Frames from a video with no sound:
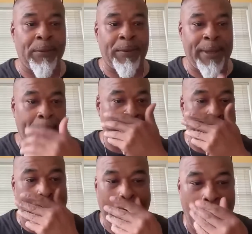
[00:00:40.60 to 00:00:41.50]
Okay.
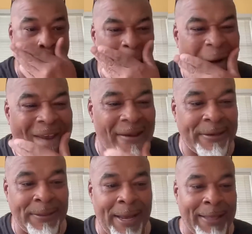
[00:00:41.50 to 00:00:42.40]
All right.
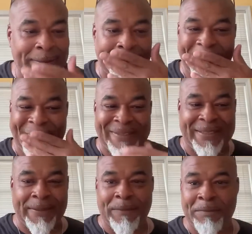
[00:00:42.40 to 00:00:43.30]
I, I
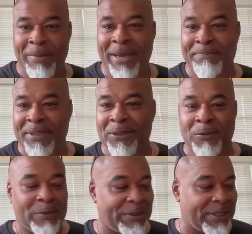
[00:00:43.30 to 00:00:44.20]
think we might be
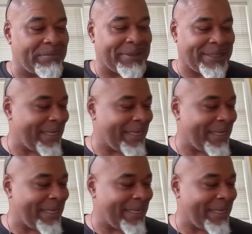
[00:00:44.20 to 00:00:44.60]
doing something.